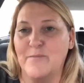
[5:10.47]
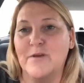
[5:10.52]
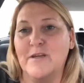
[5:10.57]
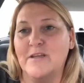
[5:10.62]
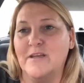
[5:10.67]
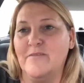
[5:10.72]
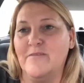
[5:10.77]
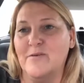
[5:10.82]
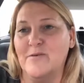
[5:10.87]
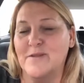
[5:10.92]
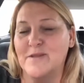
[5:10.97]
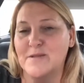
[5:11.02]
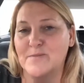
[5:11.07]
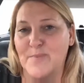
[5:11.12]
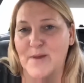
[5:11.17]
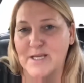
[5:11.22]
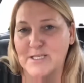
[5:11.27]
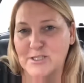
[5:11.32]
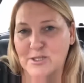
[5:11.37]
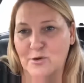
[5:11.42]
I'm going to give you a
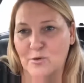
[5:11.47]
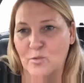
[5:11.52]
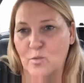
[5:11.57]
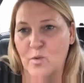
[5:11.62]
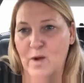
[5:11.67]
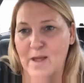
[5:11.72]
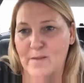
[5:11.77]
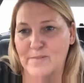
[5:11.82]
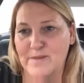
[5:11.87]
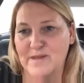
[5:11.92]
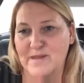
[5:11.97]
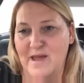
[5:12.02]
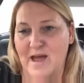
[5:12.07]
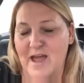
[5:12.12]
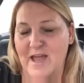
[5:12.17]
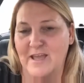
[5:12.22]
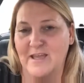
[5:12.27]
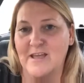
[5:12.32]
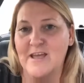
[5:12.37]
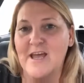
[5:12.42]
special
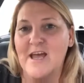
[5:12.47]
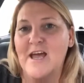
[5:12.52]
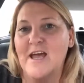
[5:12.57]
website